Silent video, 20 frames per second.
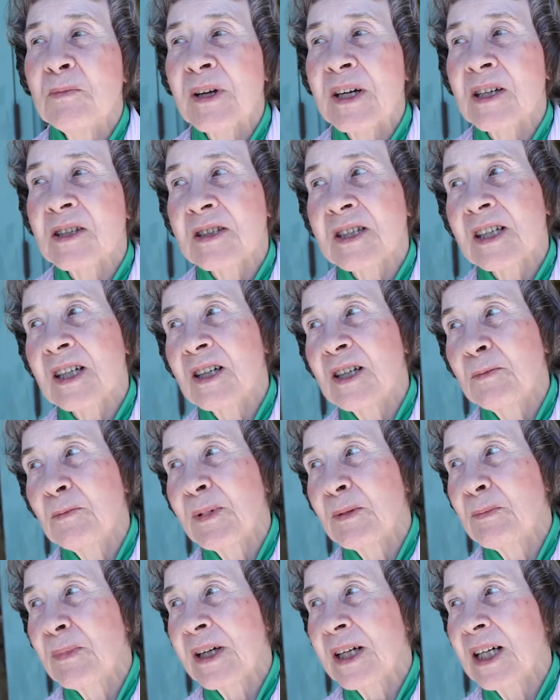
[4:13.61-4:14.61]
because they're going to
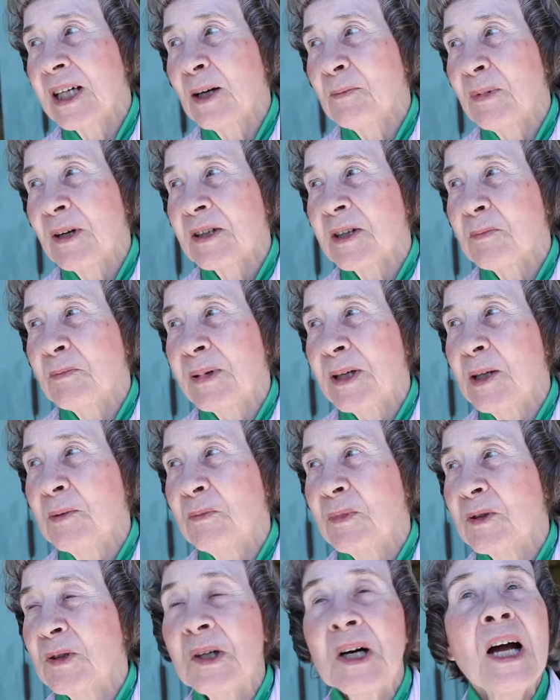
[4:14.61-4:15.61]
be picking up other
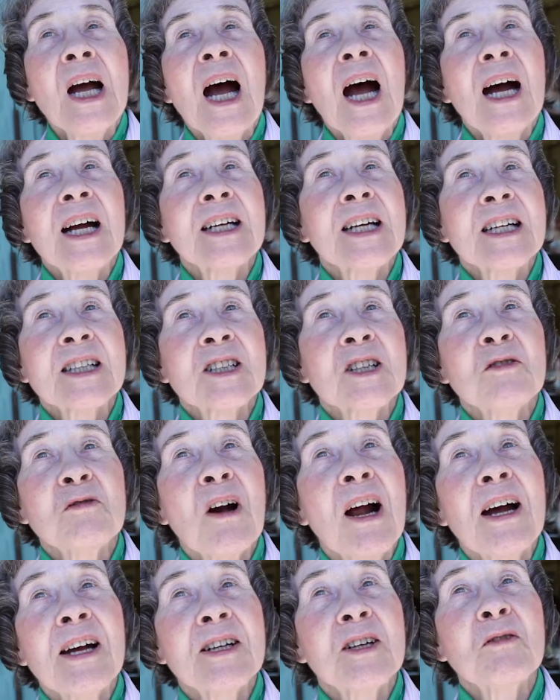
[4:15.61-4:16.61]
people, I get to
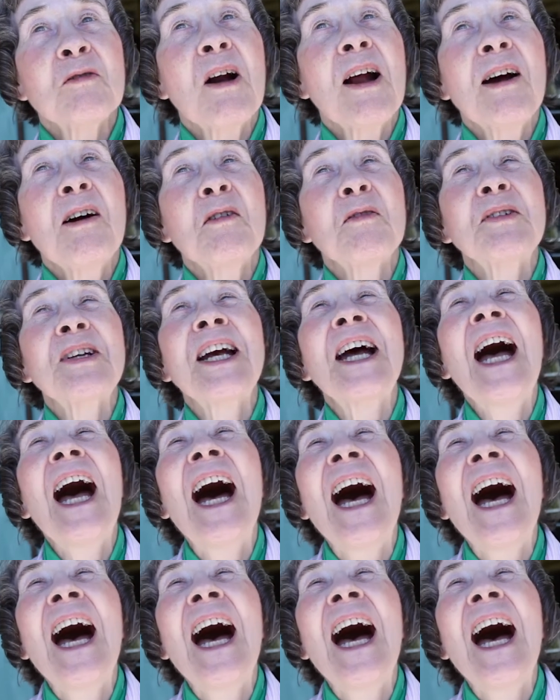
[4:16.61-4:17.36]
ride around